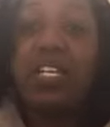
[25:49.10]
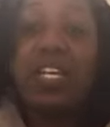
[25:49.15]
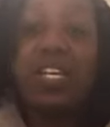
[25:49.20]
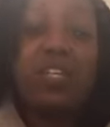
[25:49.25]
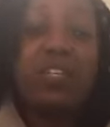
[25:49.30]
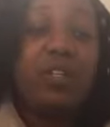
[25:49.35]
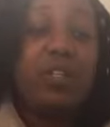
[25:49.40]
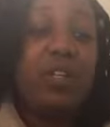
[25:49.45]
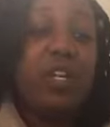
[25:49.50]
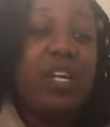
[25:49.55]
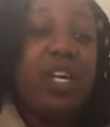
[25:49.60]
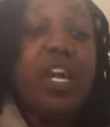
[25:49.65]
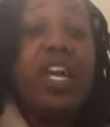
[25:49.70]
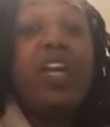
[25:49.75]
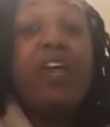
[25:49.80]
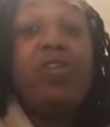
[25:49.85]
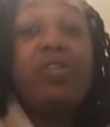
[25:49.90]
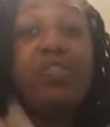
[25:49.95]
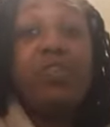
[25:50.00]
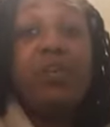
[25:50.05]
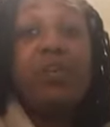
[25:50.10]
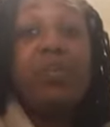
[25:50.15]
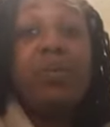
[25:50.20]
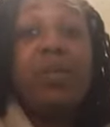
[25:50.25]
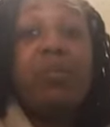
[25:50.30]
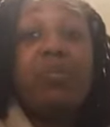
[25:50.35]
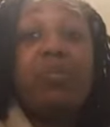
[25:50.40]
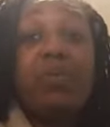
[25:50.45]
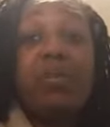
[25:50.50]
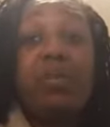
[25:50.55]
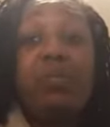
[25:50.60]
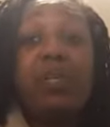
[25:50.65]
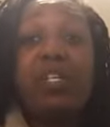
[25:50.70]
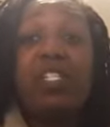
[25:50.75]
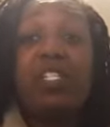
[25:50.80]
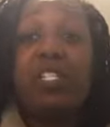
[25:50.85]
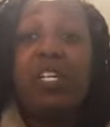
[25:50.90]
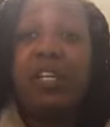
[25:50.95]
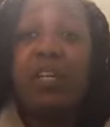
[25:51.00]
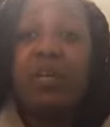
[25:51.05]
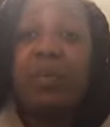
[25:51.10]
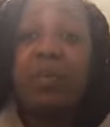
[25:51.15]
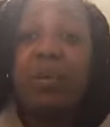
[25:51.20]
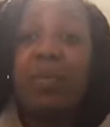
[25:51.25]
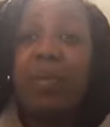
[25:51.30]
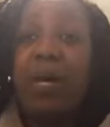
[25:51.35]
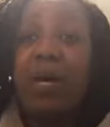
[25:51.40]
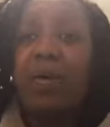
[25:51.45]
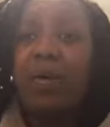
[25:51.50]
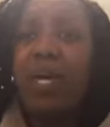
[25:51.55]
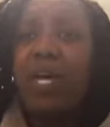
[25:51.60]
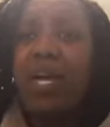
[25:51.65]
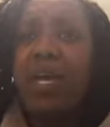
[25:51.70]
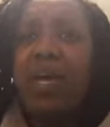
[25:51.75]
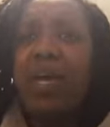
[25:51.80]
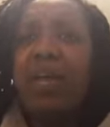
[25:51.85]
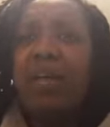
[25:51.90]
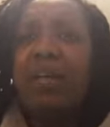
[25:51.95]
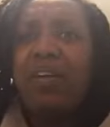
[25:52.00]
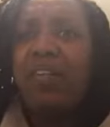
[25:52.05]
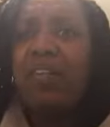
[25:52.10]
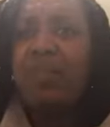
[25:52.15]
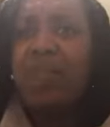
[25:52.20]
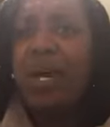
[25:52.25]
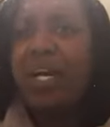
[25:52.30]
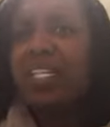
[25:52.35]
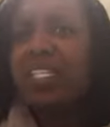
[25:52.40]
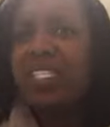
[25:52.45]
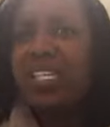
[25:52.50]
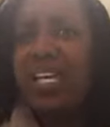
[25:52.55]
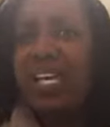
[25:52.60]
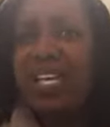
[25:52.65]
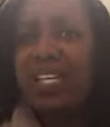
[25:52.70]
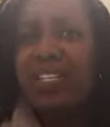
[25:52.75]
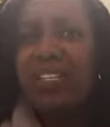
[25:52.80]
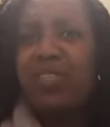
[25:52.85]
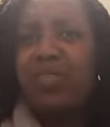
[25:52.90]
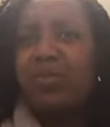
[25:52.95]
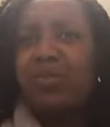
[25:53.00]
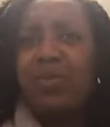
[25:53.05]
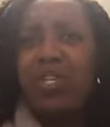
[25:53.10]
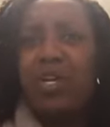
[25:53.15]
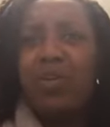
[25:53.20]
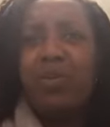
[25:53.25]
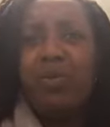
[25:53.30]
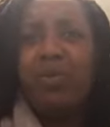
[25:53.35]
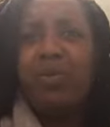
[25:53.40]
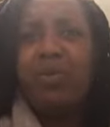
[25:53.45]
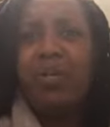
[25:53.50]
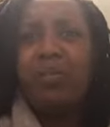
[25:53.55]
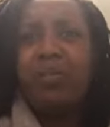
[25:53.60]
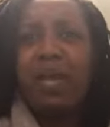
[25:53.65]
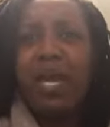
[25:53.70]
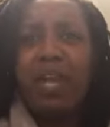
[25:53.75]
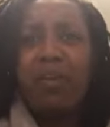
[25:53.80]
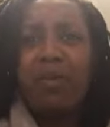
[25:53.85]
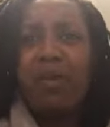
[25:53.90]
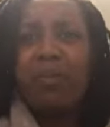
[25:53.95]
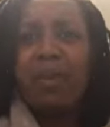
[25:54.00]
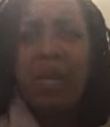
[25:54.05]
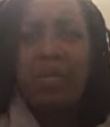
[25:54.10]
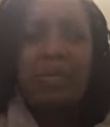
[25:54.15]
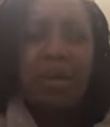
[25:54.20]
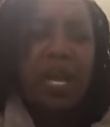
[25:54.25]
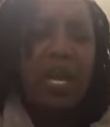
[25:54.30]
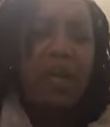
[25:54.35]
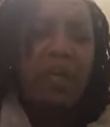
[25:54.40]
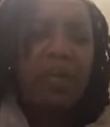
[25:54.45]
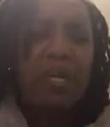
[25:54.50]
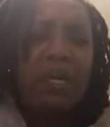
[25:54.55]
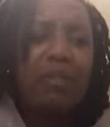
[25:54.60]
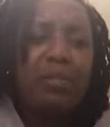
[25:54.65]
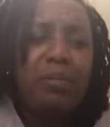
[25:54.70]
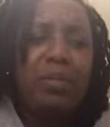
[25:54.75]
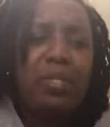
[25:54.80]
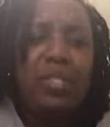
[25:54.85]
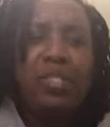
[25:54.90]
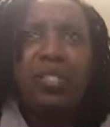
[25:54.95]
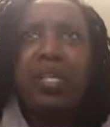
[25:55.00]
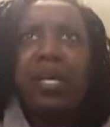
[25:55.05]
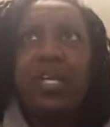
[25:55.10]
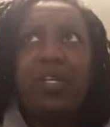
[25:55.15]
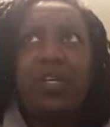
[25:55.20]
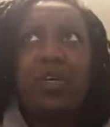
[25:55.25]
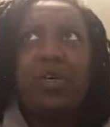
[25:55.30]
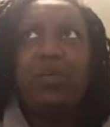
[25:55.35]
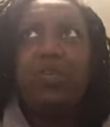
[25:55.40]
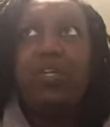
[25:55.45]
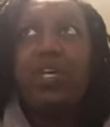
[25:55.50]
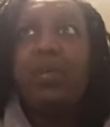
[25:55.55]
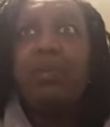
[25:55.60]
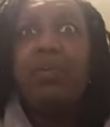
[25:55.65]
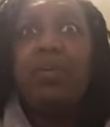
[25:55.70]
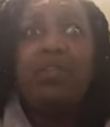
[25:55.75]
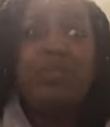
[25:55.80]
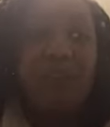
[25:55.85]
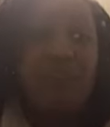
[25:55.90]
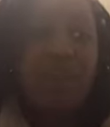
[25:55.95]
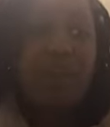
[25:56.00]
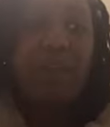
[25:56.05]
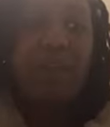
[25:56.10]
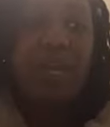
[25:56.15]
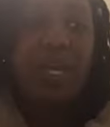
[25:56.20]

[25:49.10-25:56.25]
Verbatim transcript: Diego trip and pretty much tell him about everybody saying you put a battery in my back or whatever, but she like, no, you ain't put no fucking